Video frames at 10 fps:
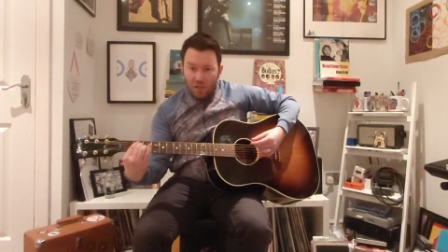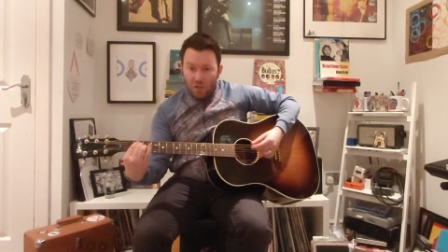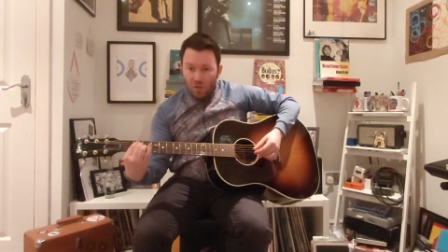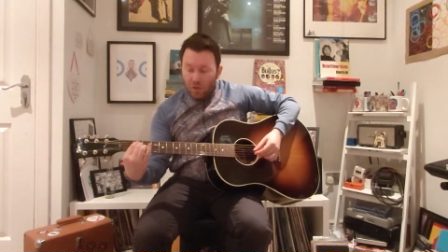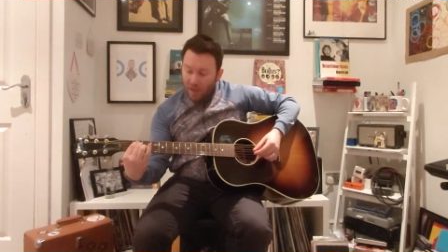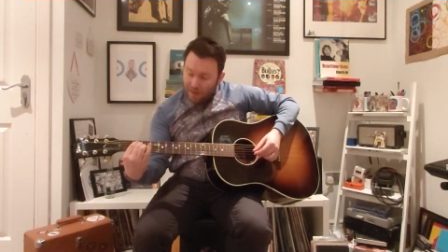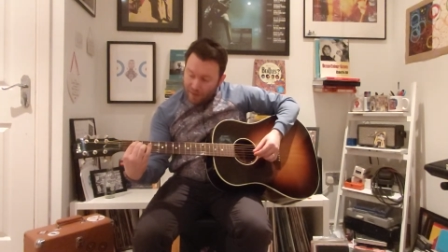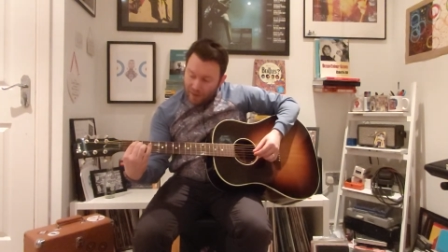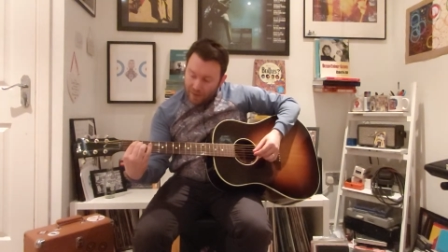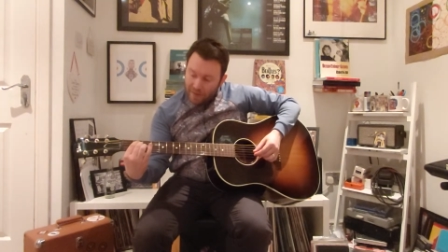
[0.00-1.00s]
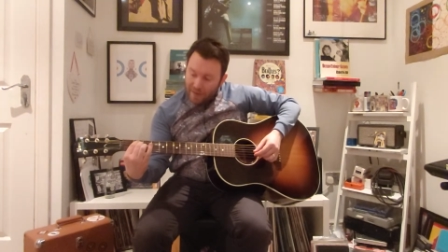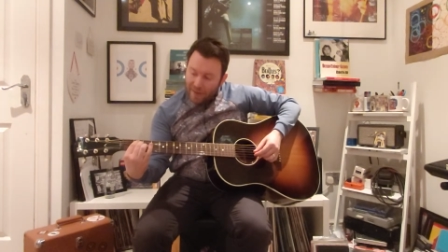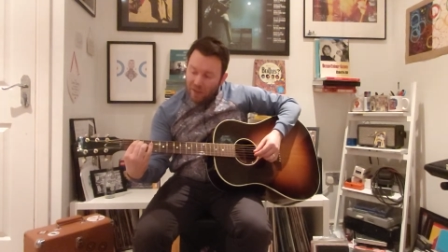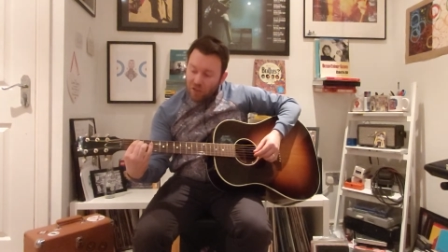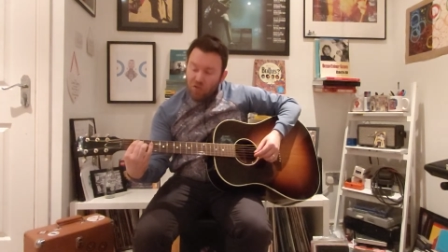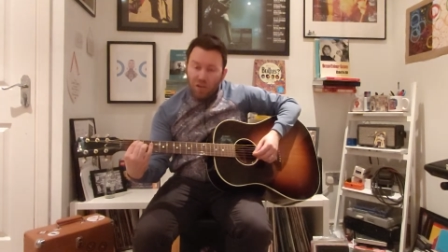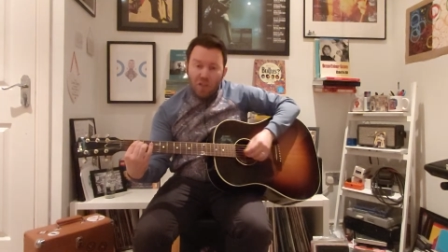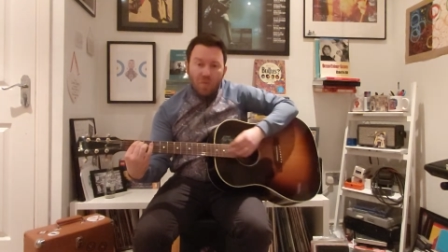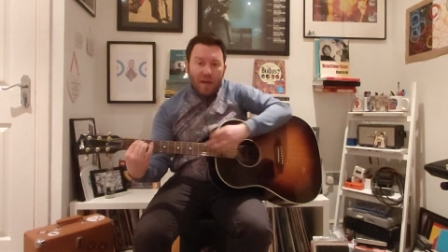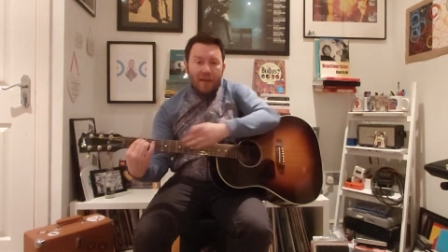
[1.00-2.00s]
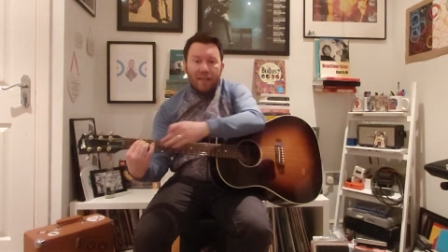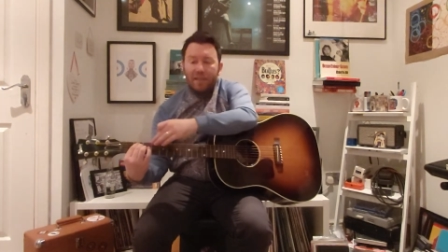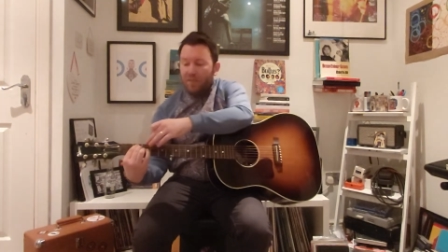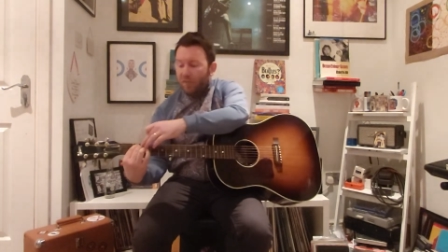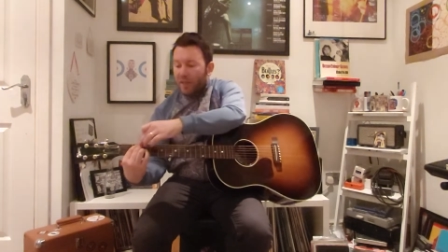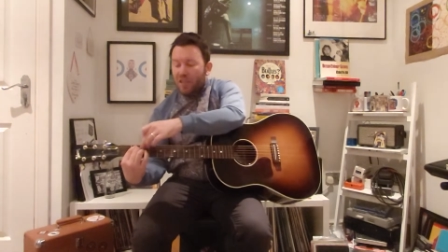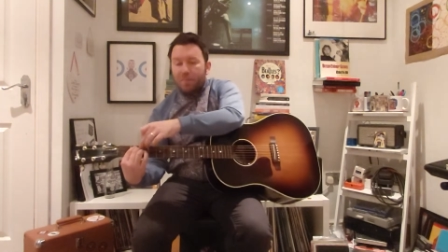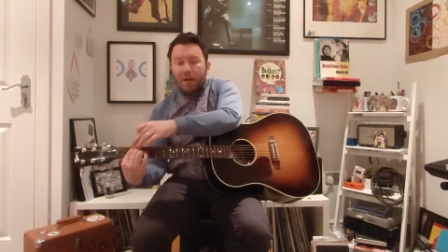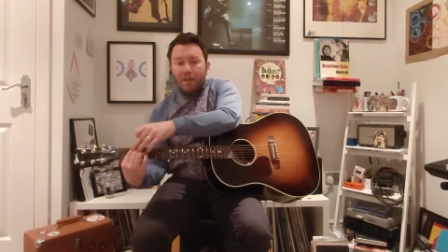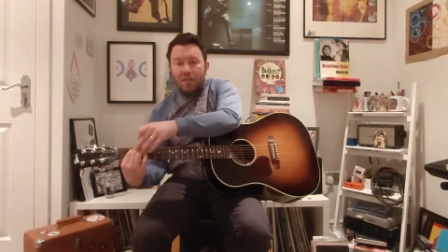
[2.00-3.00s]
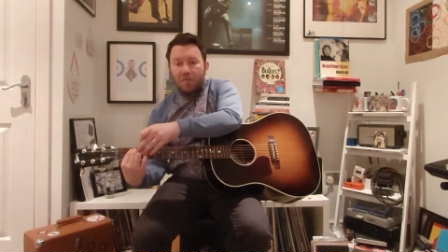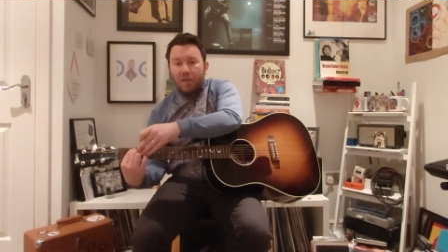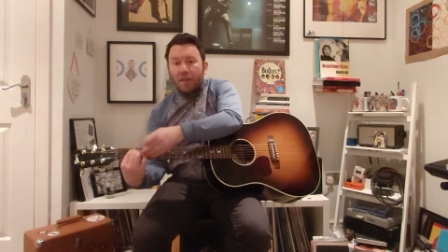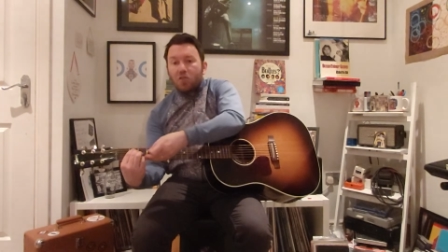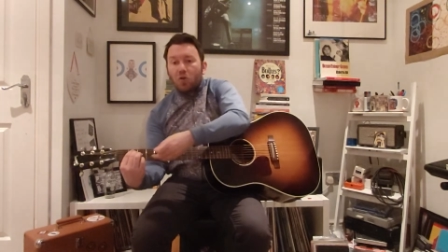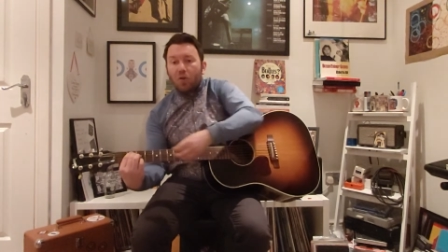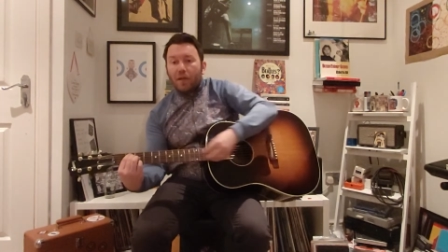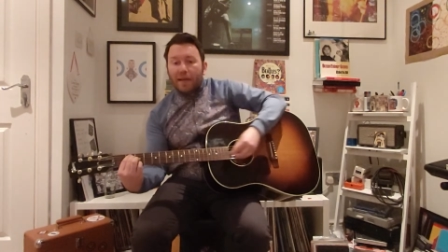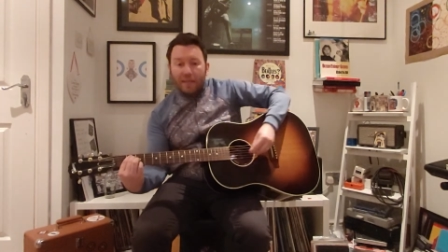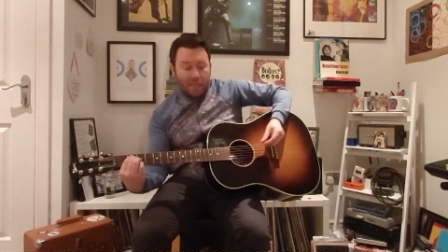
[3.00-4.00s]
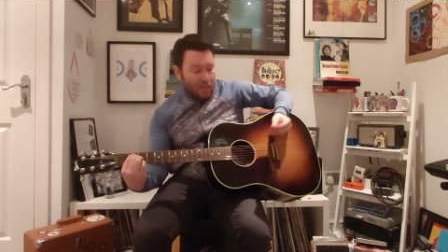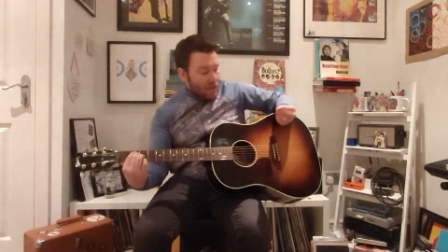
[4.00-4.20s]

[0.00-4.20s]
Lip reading: you're not hitting any other strings with any of the fleshy parts of your fingers or your hand.